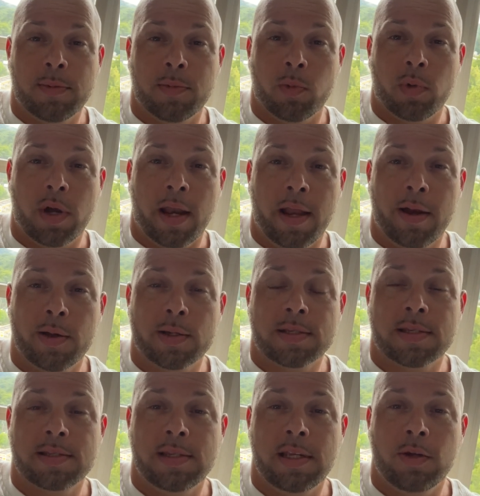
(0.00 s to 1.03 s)
But we're at Harrah's
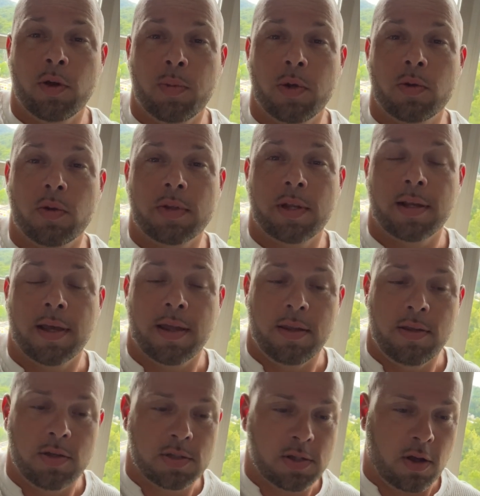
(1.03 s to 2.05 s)
Casino up here in North Carolina.
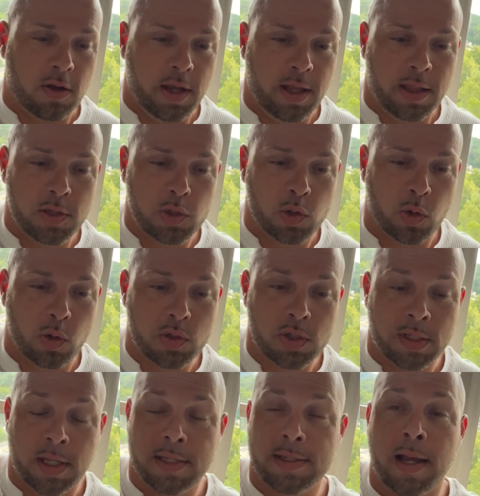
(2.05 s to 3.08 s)
You saw Helen, Georgia.
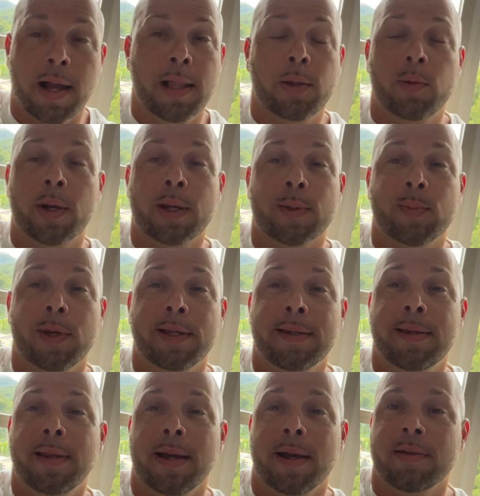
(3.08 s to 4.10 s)
That is highly
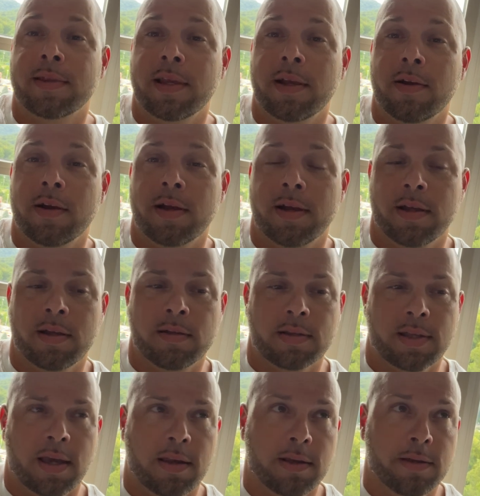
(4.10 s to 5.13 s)
recommended out there, uh,
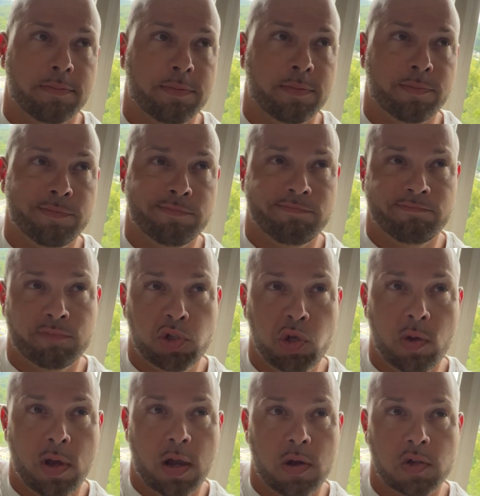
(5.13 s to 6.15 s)
kind of
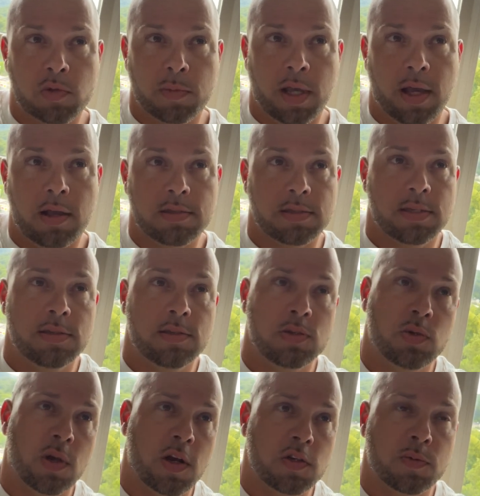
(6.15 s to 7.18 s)
two hours from house. And this is
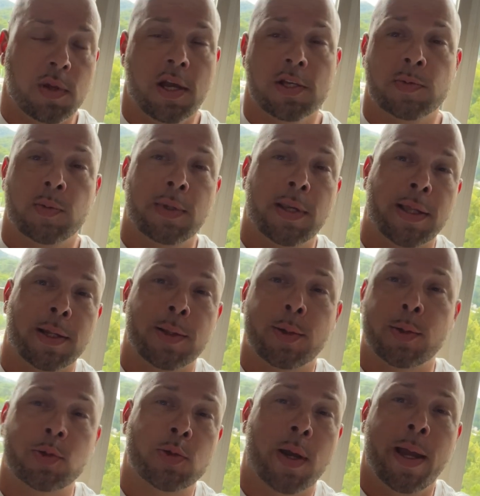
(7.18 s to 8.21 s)
two hours from house. We do like a
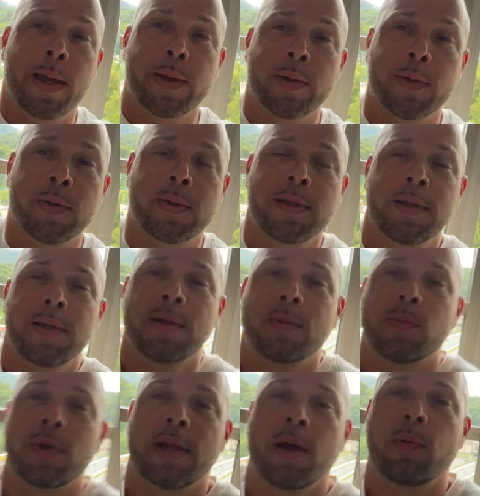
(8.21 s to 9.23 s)
little triangle.
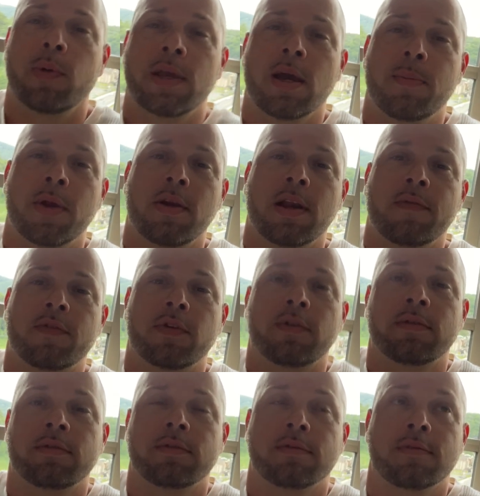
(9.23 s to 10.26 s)
But yeah, we got married after
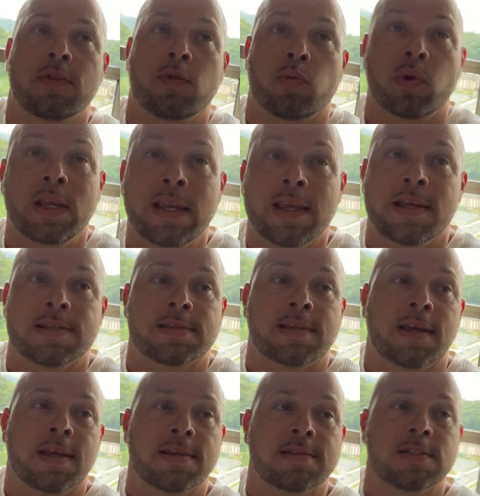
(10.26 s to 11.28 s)
three days, guys.